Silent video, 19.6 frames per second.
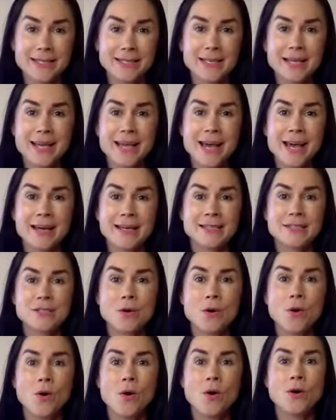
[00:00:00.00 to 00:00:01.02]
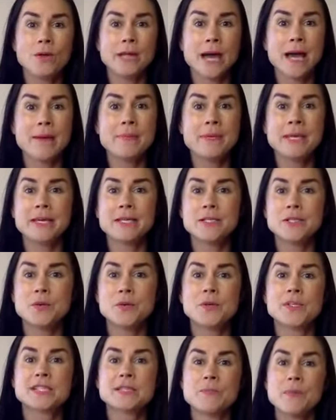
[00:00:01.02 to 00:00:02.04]
And all I began to
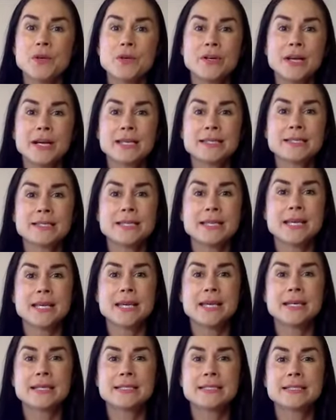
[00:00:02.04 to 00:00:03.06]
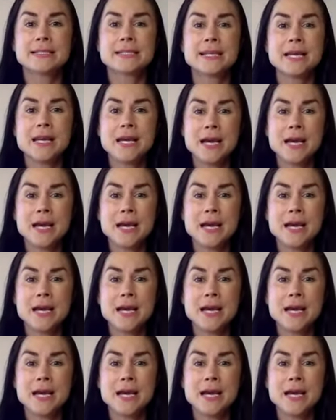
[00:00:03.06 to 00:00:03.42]
experience is